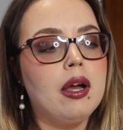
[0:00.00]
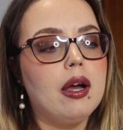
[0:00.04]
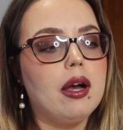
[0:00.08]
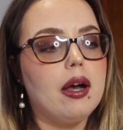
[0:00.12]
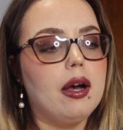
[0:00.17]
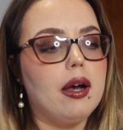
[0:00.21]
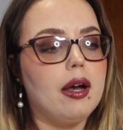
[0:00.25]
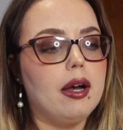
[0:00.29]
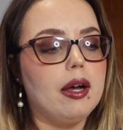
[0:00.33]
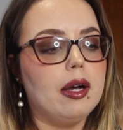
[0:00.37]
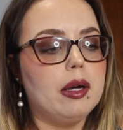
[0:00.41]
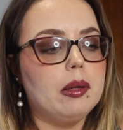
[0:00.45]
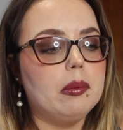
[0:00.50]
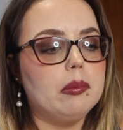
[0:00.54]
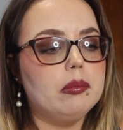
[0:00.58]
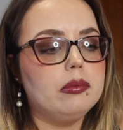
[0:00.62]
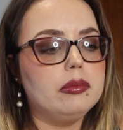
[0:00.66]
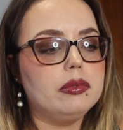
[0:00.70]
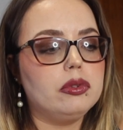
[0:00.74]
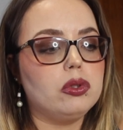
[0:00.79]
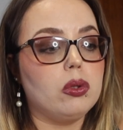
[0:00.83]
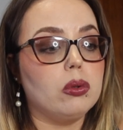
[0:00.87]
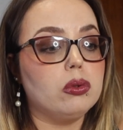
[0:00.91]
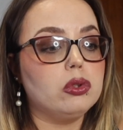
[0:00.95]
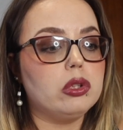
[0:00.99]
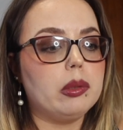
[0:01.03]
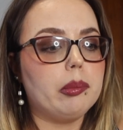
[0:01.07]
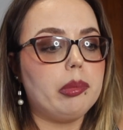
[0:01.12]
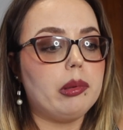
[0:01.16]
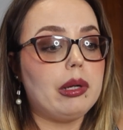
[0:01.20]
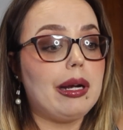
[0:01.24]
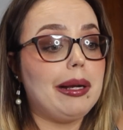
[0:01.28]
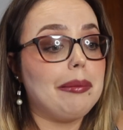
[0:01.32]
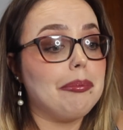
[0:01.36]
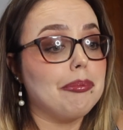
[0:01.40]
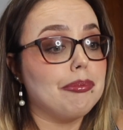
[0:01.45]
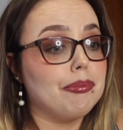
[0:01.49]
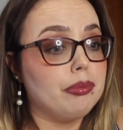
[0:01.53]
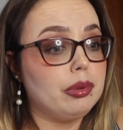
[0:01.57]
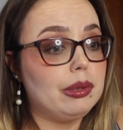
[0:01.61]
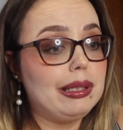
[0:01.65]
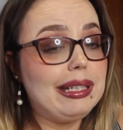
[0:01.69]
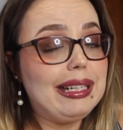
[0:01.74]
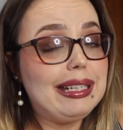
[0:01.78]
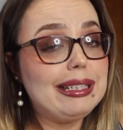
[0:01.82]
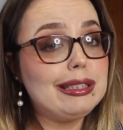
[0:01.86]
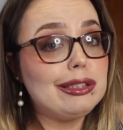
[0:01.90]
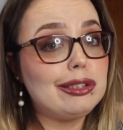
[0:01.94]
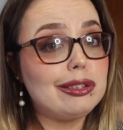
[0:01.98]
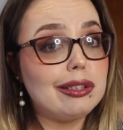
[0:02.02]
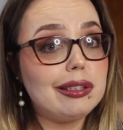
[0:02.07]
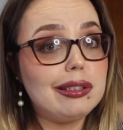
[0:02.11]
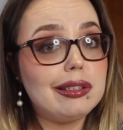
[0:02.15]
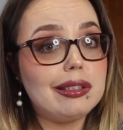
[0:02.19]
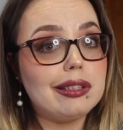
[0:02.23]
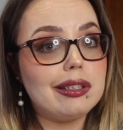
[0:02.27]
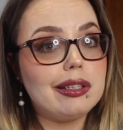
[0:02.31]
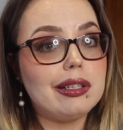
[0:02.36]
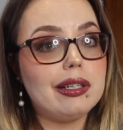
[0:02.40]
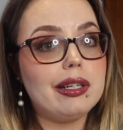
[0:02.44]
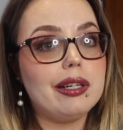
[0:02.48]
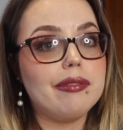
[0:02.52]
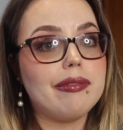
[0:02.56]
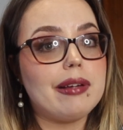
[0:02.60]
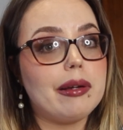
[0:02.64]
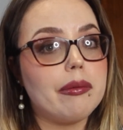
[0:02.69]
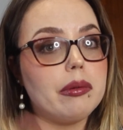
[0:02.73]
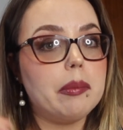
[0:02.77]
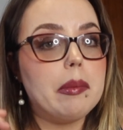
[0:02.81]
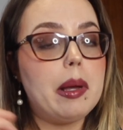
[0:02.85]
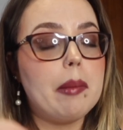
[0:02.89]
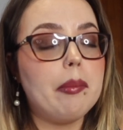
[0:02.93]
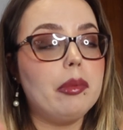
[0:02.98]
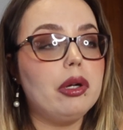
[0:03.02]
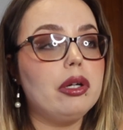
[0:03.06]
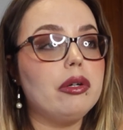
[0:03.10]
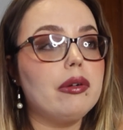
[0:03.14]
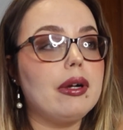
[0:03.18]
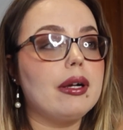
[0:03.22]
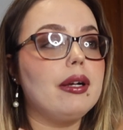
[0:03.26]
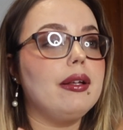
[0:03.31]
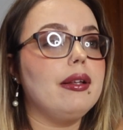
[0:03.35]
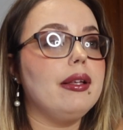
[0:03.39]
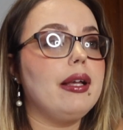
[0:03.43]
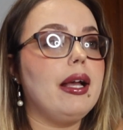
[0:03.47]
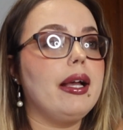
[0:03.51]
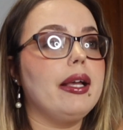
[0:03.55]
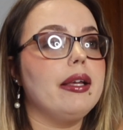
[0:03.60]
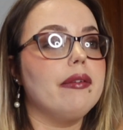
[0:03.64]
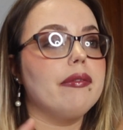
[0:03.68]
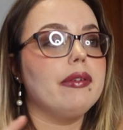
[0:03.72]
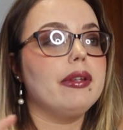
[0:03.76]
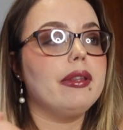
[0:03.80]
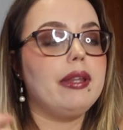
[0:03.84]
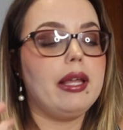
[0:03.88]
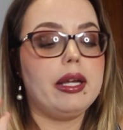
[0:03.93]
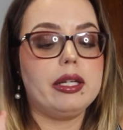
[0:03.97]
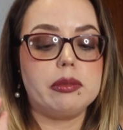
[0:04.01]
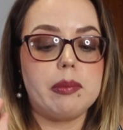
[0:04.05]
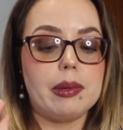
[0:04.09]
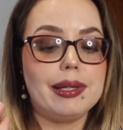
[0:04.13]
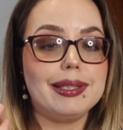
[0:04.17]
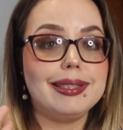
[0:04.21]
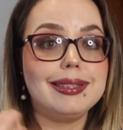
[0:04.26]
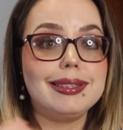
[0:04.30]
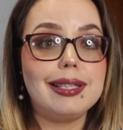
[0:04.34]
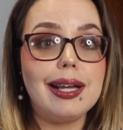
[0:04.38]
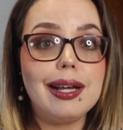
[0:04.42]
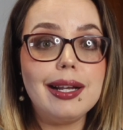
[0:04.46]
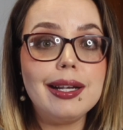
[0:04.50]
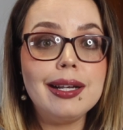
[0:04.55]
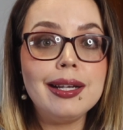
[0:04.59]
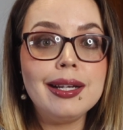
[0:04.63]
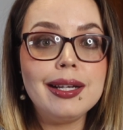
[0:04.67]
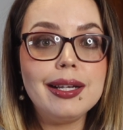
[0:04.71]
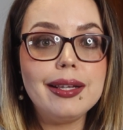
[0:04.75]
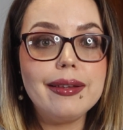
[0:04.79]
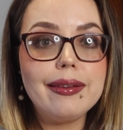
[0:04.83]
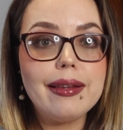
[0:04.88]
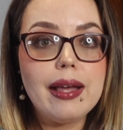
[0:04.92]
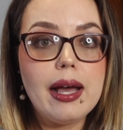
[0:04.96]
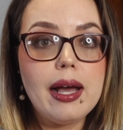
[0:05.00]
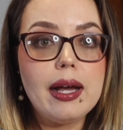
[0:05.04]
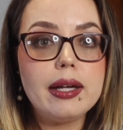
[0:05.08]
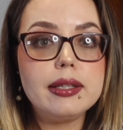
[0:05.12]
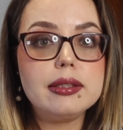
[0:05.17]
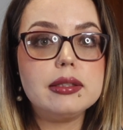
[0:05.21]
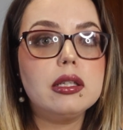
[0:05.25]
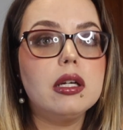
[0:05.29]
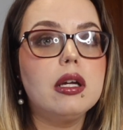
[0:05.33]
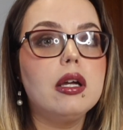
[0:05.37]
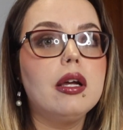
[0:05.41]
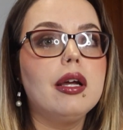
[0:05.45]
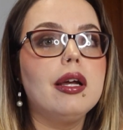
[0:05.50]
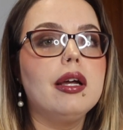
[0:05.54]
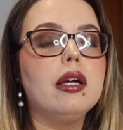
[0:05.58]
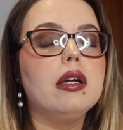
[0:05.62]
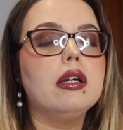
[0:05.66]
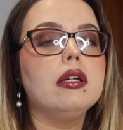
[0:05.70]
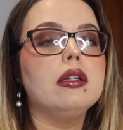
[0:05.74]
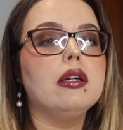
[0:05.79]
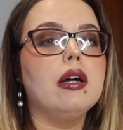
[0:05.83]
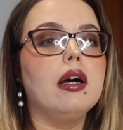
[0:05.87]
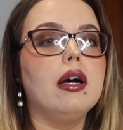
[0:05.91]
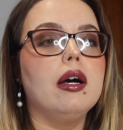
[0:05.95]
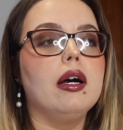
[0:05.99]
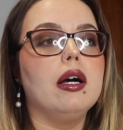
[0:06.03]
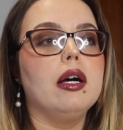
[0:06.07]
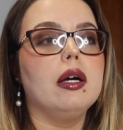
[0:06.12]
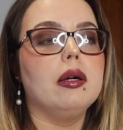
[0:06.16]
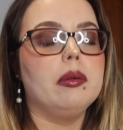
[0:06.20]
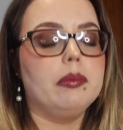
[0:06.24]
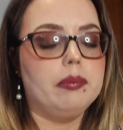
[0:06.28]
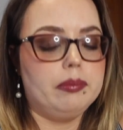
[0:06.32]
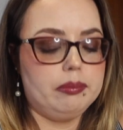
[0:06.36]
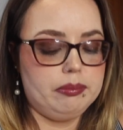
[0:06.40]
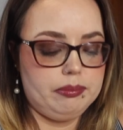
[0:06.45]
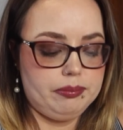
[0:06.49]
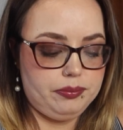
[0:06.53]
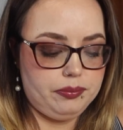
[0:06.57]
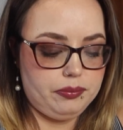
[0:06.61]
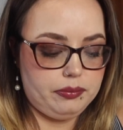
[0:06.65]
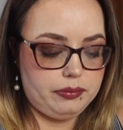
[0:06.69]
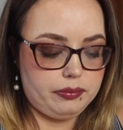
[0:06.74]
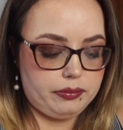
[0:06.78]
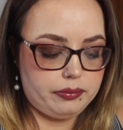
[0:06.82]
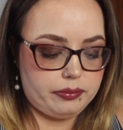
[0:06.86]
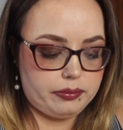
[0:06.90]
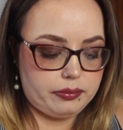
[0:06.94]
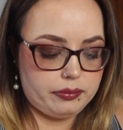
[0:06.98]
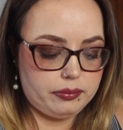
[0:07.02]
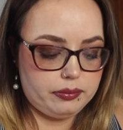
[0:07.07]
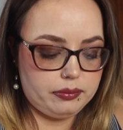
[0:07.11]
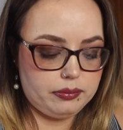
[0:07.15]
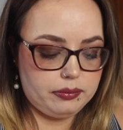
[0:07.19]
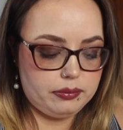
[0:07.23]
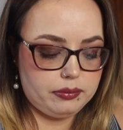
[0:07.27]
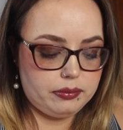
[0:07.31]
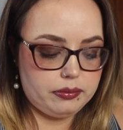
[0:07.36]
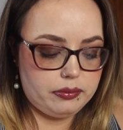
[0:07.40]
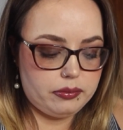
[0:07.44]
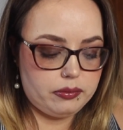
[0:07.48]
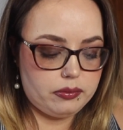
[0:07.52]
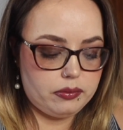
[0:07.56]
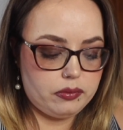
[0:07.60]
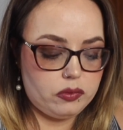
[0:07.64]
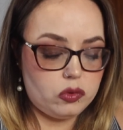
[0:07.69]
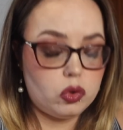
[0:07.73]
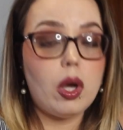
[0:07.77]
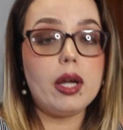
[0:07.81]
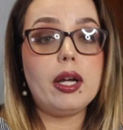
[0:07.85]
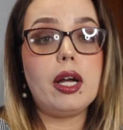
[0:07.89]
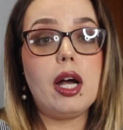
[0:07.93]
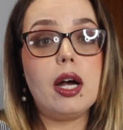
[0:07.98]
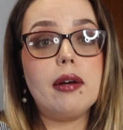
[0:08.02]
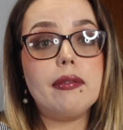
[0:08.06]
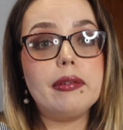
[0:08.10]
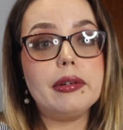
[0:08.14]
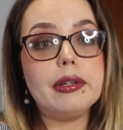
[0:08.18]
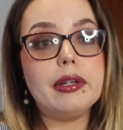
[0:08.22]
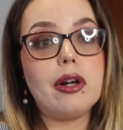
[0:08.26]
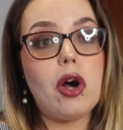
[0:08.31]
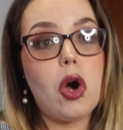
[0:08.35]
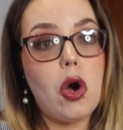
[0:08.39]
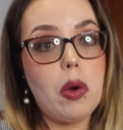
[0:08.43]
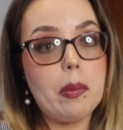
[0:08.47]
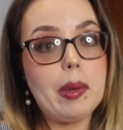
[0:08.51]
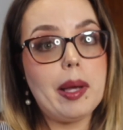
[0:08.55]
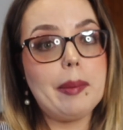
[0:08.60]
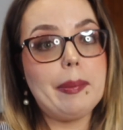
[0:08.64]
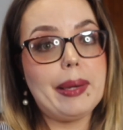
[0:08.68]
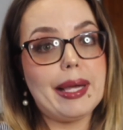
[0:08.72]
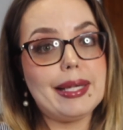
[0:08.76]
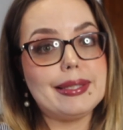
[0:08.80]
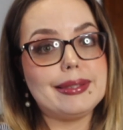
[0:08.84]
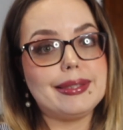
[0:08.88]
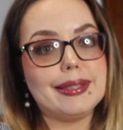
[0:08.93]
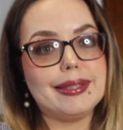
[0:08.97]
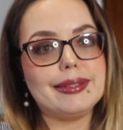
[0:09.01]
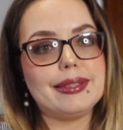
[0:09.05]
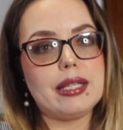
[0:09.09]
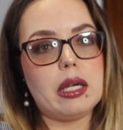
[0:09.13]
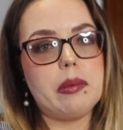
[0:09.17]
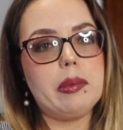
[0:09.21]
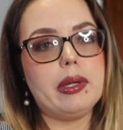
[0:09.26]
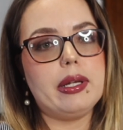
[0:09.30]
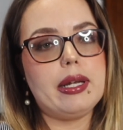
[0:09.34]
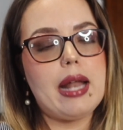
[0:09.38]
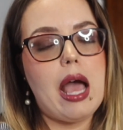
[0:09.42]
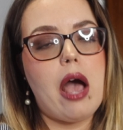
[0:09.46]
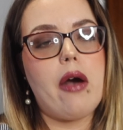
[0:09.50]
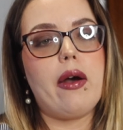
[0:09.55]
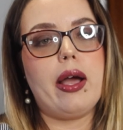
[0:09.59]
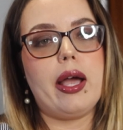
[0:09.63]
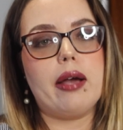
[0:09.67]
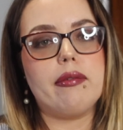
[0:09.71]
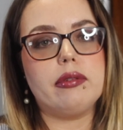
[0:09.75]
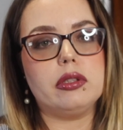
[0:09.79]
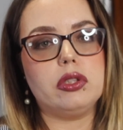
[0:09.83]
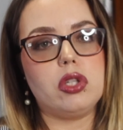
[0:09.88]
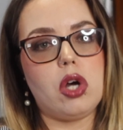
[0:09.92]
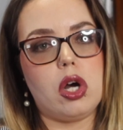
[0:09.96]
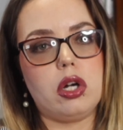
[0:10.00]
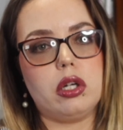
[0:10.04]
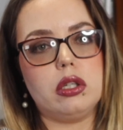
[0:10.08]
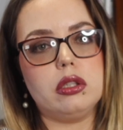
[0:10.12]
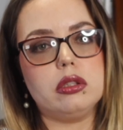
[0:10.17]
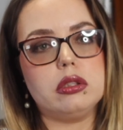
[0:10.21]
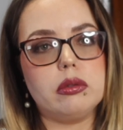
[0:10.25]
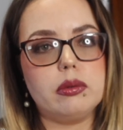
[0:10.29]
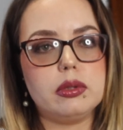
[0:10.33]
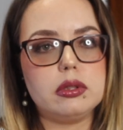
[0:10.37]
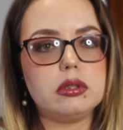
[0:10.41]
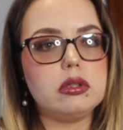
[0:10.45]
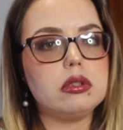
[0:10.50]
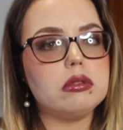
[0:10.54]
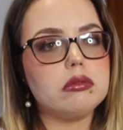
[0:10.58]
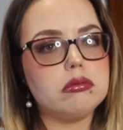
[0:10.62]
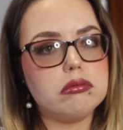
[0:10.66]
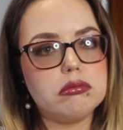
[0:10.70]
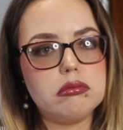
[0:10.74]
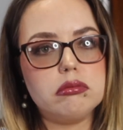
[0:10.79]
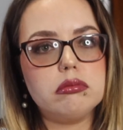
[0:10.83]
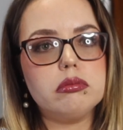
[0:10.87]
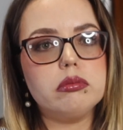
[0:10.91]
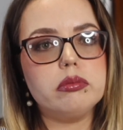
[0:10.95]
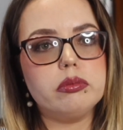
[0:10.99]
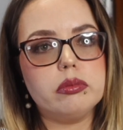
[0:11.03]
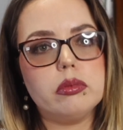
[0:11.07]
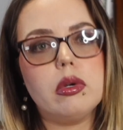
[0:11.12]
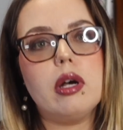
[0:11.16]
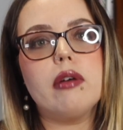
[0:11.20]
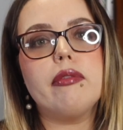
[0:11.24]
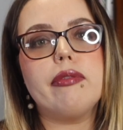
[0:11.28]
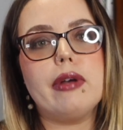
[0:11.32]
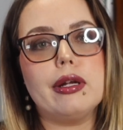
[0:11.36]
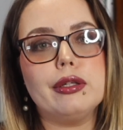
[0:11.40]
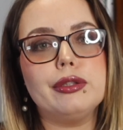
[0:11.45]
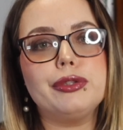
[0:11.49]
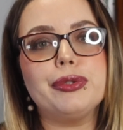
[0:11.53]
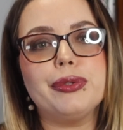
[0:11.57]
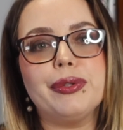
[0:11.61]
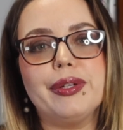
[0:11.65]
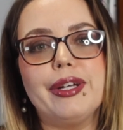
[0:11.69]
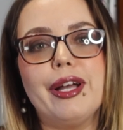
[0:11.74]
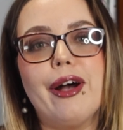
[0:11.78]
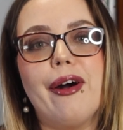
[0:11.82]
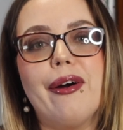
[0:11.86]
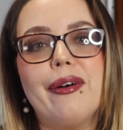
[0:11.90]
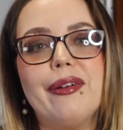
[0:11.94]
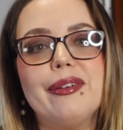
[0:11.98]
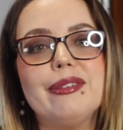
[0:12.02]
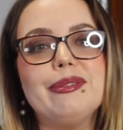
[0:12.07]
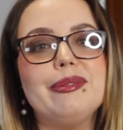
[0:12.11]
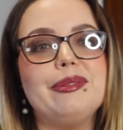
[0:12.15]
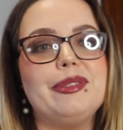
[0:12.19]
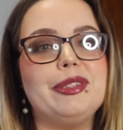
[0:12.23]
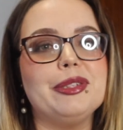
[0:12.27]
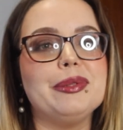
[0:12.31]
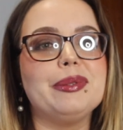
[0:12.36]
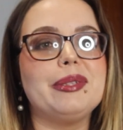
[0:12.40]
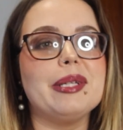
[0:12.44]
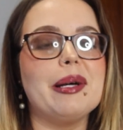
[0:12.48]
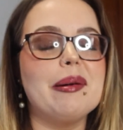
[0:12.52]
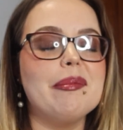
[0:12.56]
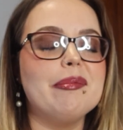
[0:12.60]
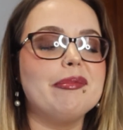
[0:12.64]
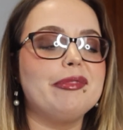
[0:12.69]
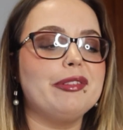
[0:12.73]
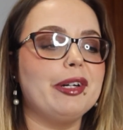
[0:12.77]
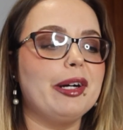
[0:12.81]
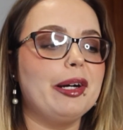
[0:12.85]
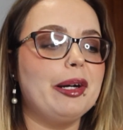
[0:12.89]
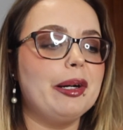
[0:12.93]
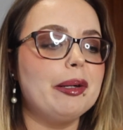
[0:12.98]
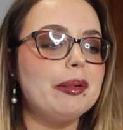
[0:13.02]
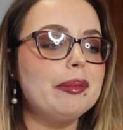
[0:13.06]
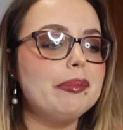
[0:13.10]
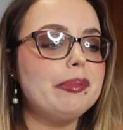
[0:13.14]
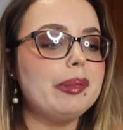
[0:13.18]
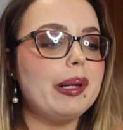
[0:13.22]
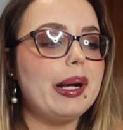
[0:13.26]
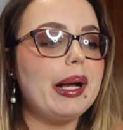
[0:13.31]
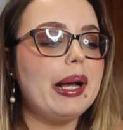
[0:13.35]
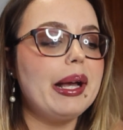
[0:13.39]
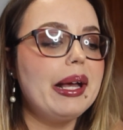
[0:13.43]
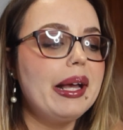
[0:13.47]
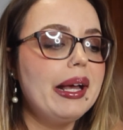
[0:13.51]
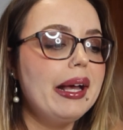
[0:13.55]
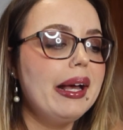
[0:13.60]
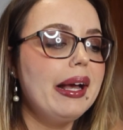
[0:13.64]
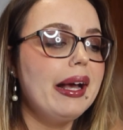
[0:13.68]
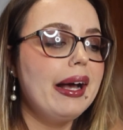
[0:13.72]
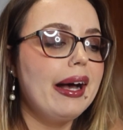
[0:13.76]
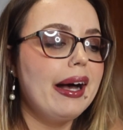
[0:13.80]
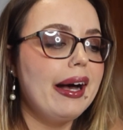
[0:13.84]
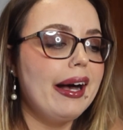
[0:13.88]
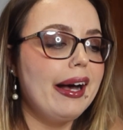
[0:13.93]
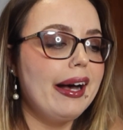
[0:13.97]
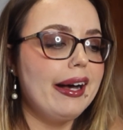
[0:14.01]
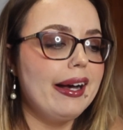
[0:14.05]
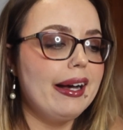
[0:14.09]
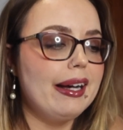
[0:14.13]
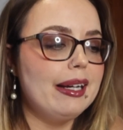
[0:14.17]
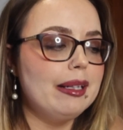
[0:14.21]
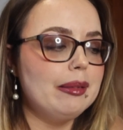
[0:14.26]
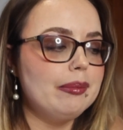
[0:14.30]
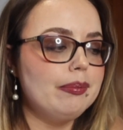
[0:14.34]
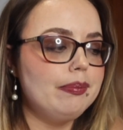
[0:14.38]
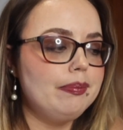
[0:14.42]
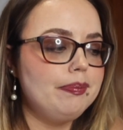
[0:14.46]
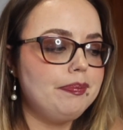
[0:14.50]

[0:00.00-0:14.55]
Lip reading: Soul Jumper. I'm pretty sure, if I remember correctly, I even thanked my son in that. So I covered all my bases. I mean, now I have a daughter, so it's eventually I'll do something for her, but that